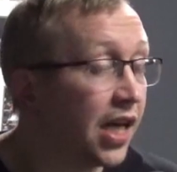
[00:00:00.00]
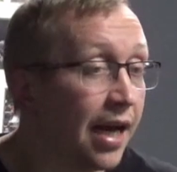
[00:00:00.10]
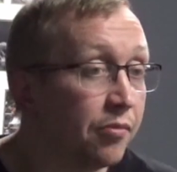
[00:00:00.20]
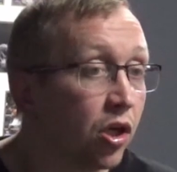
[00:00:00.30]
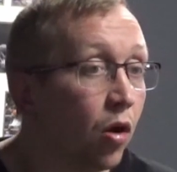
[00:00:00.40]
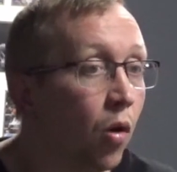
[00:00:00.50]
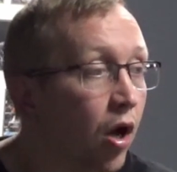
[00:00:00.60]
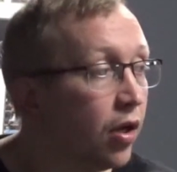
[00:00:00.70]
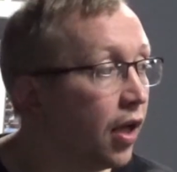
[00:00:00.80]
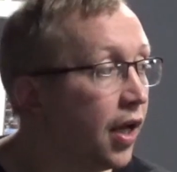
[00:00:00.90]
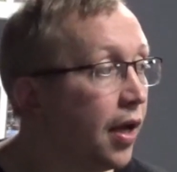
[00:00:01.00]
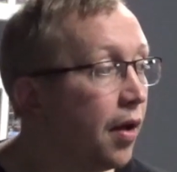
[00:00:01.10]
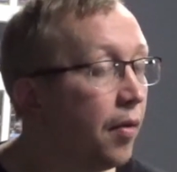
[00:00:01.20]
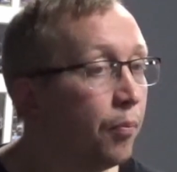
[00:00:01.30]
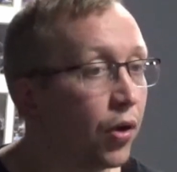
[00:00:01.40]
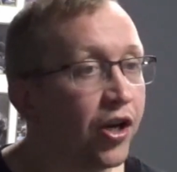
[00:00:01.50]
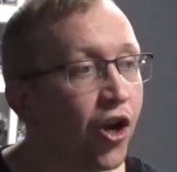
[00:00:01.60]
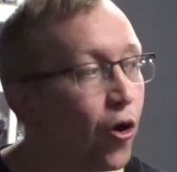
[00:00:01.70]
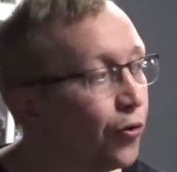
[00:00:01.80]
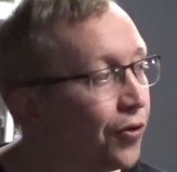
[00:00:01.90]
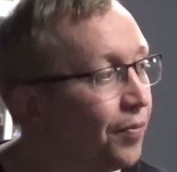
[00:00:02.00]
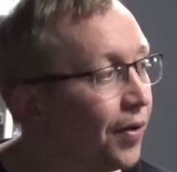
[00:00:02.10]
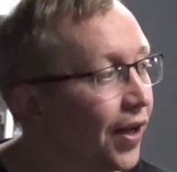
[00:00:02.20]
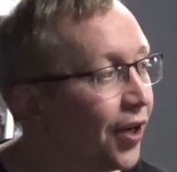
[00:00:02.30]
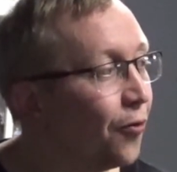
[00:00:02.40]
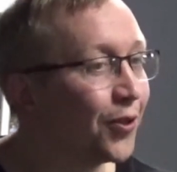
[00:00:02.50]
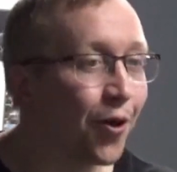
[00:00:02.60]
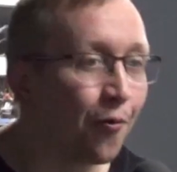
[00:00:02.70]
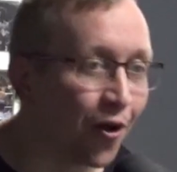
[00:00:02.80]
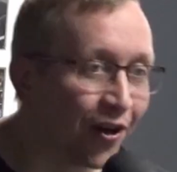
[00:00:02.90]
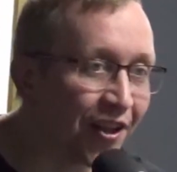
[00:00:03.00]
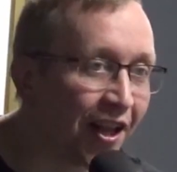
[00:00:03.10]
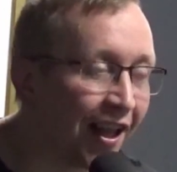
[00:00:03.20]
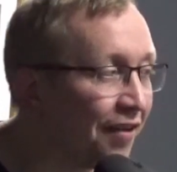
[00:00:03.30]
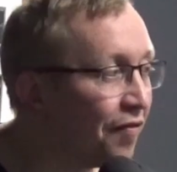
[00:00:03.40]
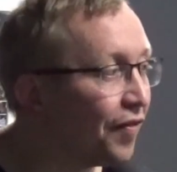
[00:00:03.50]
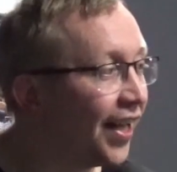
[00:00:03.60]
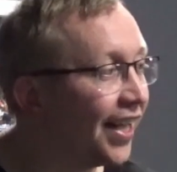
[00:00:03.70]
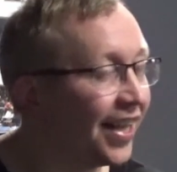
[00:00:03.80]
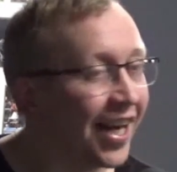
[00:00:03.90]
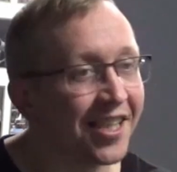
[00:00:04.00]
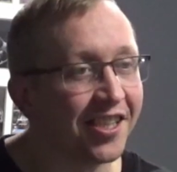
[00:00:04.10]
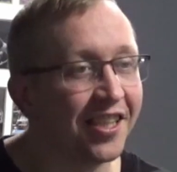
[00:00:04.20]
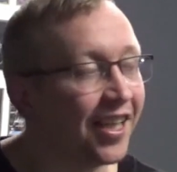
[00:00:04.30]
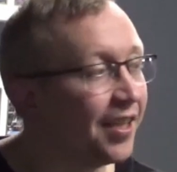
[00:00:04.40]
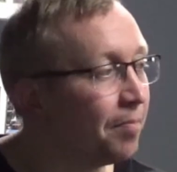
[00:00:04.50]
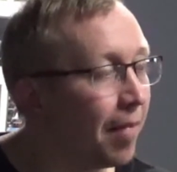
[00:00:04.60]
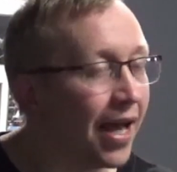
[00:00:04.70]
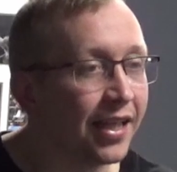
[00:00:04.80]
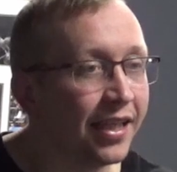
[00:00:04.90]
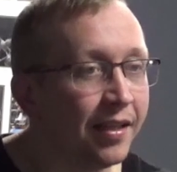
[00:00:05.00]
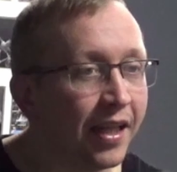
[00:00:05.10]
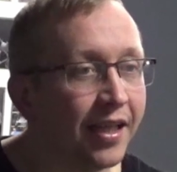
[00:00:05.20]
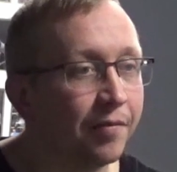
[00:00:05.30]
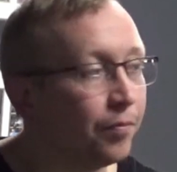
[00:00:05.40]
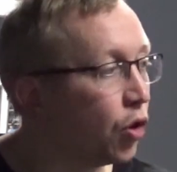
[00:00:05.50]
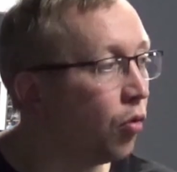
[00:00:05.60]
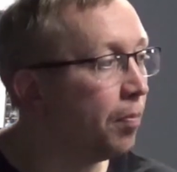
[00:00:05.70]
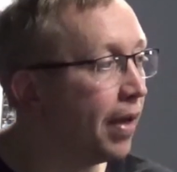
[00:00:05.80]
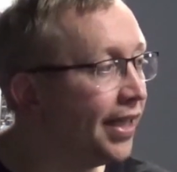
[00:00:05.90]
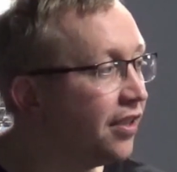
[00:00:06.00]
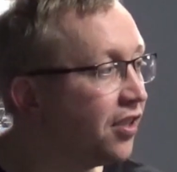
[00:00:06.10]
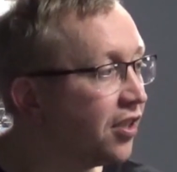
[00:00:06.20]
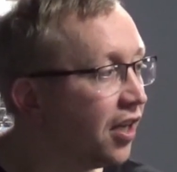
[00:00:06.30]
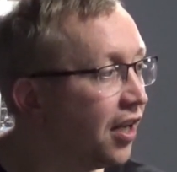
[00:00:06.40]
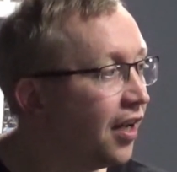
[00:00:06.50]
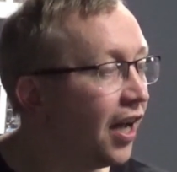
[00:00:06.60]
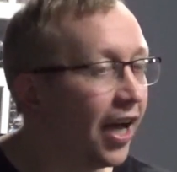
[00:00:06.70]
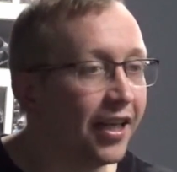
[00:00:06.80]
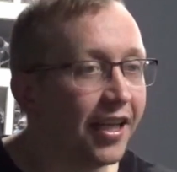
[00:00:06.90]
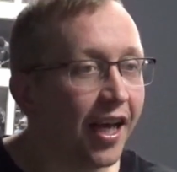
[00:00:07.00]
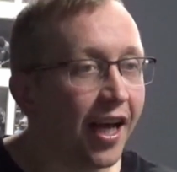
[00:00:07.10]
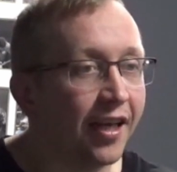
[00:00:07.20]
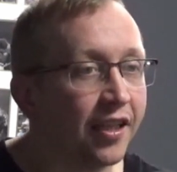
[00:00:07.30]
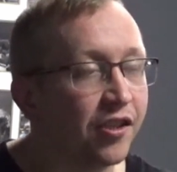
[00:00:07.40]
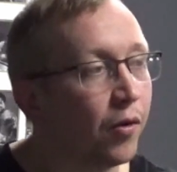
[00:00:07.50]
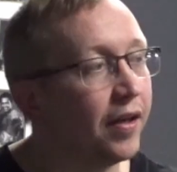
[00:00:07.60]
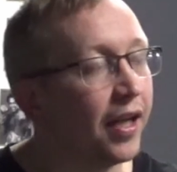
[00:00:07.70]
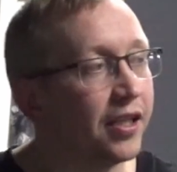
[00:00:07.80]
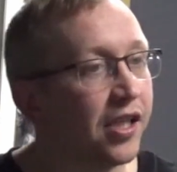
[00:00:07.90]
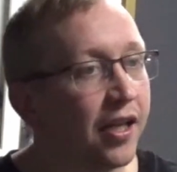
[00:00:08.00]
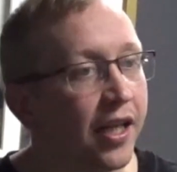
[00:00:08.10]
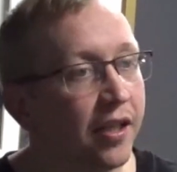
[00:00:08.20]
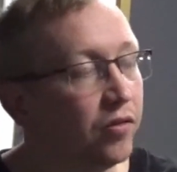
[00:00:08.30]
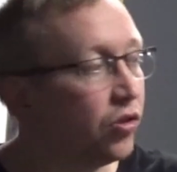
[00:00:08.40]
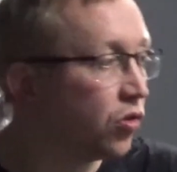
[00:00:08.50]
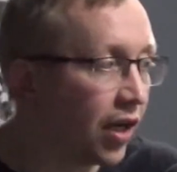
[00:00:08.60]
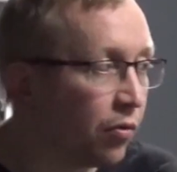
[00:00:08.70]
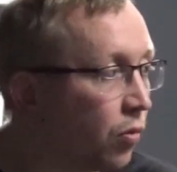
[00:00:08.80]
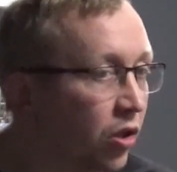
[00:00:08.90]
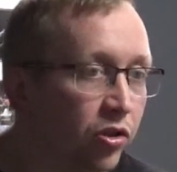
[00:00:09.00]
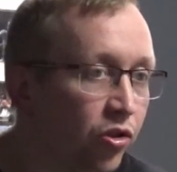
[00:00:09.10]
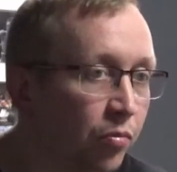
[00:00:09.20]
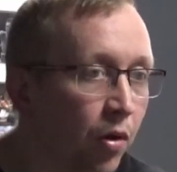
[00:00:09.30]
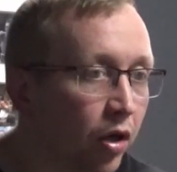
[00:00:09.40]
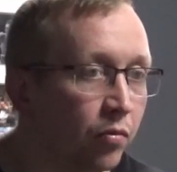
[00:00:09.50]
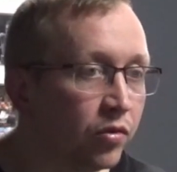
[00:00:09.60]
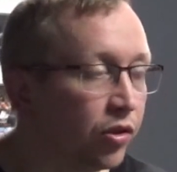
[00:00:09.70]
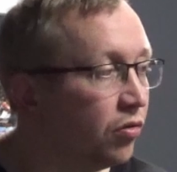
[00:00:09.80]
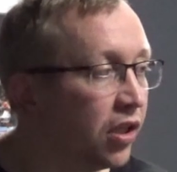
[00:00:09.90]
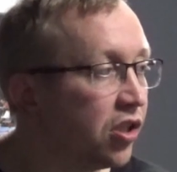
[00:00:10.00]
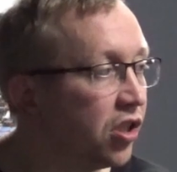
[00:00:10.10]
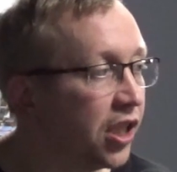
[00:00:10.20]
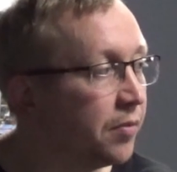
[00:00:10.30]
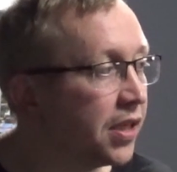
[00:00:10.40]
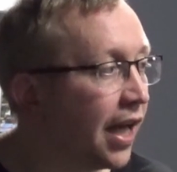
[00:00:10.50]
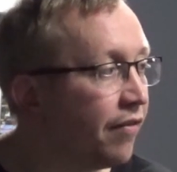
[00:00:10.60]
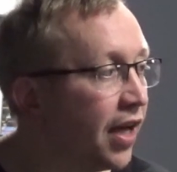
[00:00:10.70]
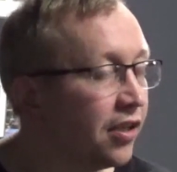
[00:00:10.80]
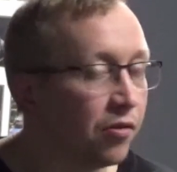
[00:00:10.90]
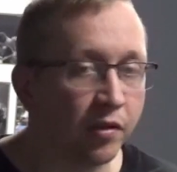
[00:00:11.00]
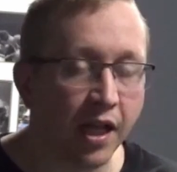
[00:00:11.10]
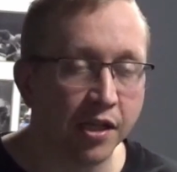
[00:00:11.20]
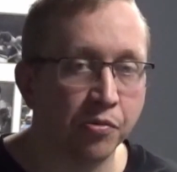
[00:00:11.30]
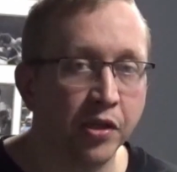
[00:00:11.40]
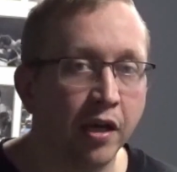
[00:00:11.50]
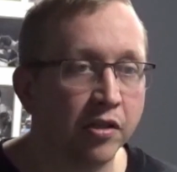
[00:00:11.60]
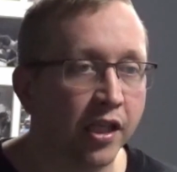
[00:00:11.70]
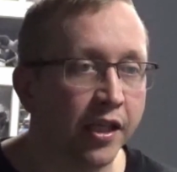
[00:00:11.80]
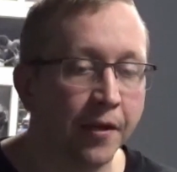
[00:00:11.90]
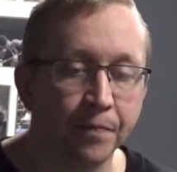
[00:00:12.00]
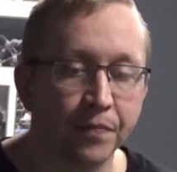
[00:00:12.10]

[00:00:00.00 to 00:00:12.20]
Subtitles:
times I go on, but I know them. I know what's going on in their life. Like, they're actually nice, like madly like become mates. And so I said, like, does anyone want to jump on and we'll do this stream together? And so last week I was like,